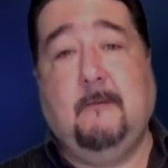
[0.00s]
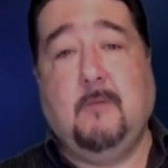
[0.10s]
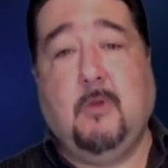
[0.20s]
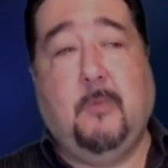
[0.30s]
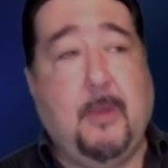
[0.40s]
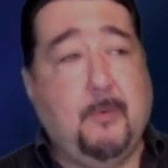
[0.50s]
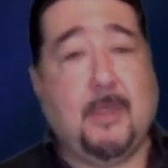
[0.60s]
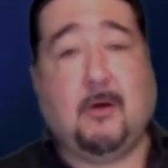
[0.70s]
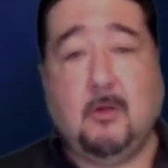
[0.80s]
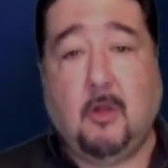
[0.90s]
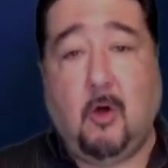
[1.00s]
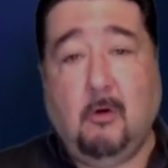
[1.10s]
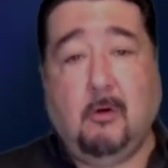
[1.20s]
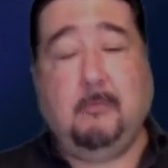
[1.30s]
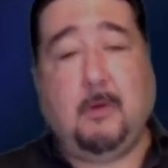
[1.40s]
The people that are
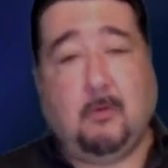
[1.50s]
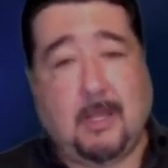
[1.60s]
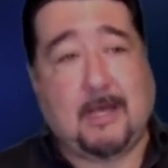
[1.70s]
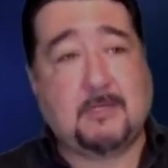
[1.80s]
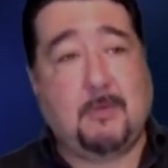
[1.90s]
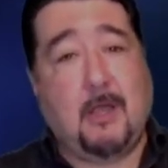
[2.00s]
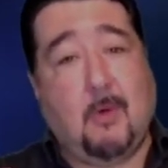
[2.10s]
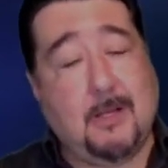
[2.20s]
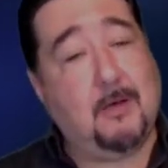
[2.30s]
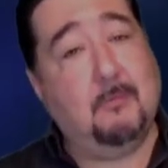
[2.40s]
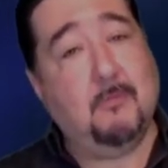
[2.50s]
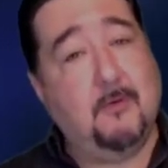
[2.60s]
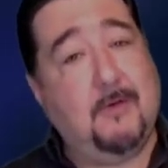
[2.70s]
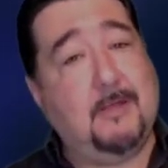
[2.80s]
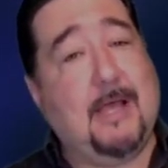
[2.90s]
lower middle class might wind up
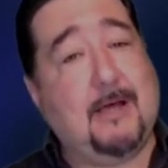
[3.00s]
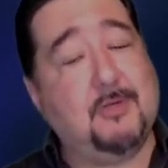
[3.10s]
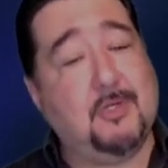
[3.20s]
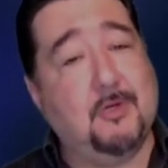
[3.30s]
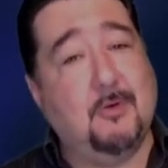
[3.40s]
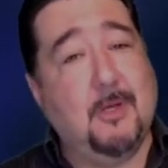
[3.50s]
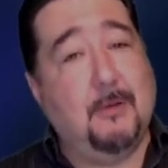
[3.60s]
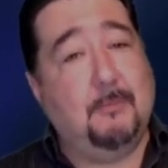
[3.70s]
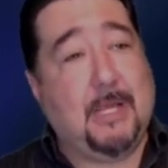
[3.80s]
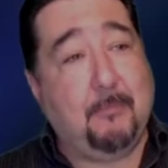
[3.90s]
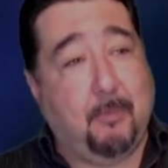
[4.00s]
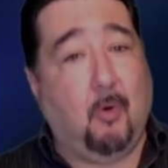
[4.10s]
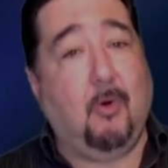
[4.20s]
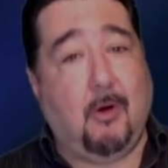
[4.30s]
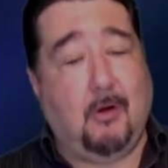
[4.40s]
moving down to being
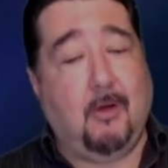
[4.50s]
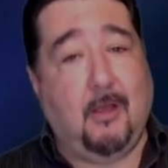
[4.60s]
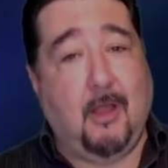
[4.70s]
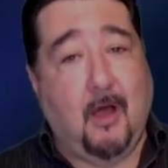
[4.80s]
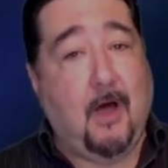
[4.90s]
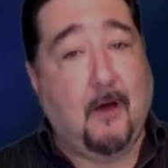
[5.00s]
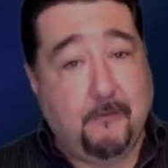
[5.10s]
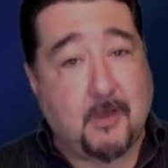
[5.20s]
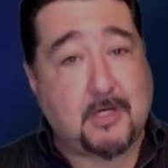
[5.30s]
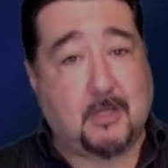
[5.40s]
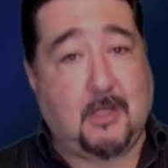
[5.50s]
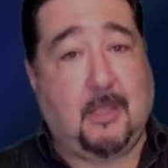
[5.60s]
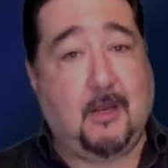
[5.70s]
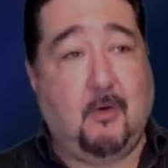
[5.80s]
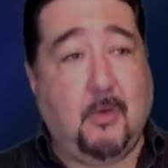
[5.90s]
poor officially,
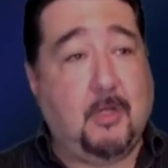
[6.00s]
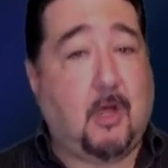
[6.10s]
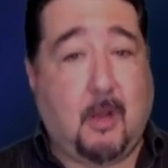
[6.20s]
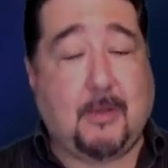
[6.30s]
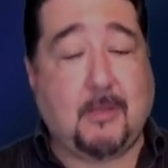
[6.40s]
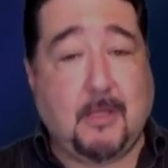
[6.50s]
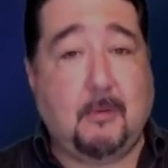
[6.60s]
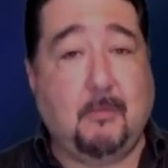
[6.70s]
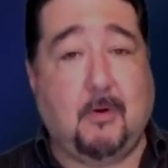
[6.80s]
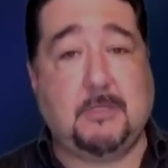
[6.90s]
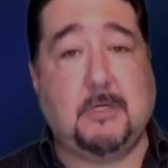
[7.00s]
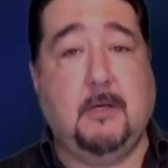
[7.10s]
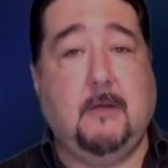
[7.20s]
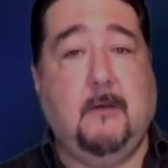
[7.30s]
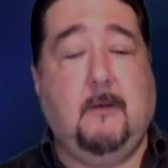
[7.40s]
you know, when you talk about the numbers.
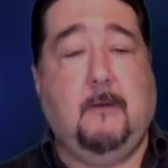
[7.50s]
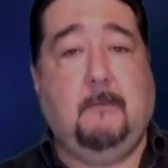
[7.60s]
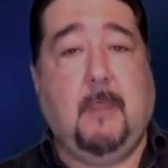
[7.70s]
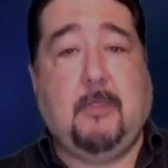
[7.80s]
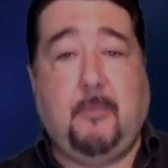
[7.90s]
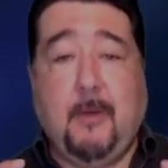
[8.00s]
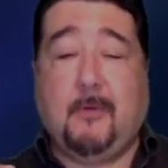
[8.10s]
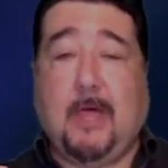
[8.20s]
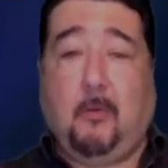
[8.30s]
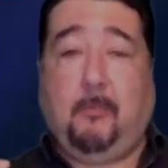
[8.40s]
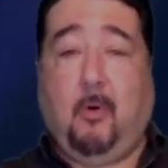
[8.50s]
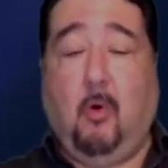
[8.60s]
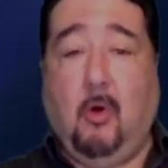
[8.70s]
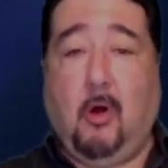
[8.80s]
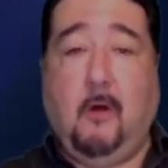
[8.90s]
And the people that are
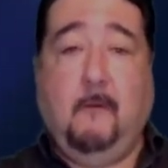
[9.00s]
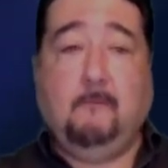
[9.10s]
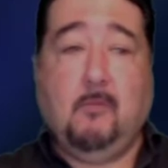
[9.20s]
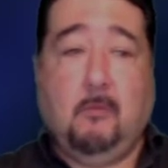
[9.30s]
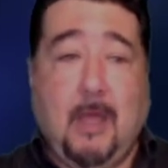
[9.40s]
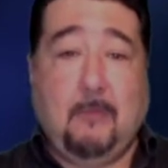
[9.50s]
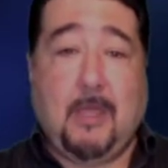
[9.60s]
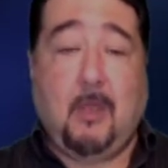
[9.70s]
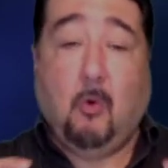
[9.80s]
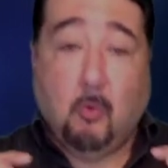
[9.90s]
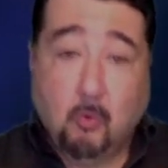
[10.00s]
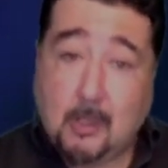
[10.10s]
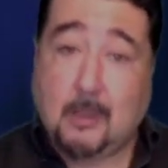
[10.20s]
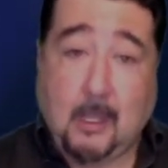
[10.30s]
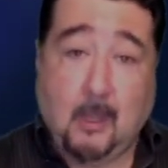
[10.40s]
poor might be
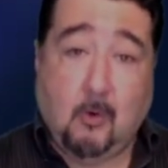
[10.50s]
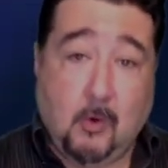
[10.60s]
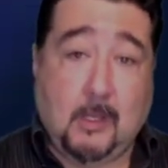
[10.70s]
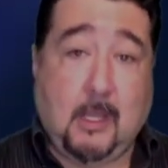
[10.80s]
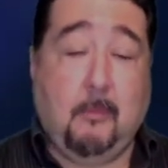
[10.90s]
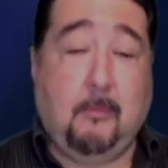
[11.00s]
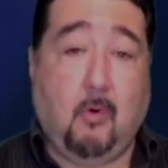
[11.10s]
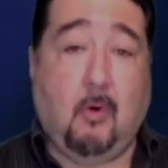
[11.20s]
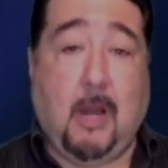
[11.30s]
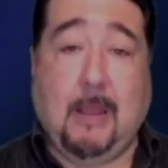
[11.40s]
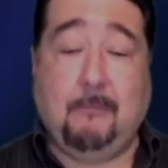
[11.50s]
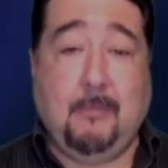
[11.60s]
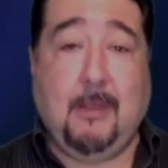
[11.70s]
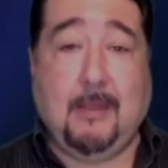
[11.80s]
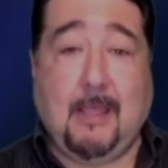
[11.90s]
really, really poor
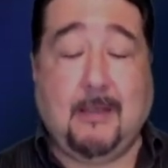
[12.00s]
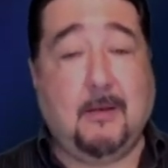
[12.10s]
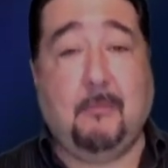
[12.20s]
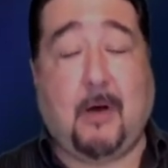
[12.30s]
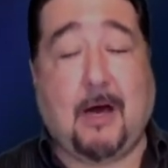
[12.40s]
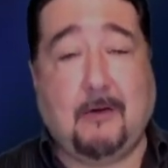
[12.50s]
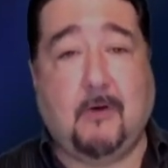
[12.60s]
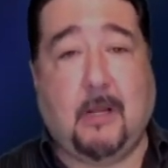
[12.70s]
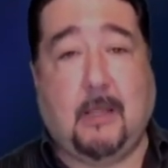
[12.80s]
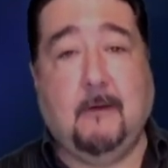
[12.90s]
and, and, and in poverty.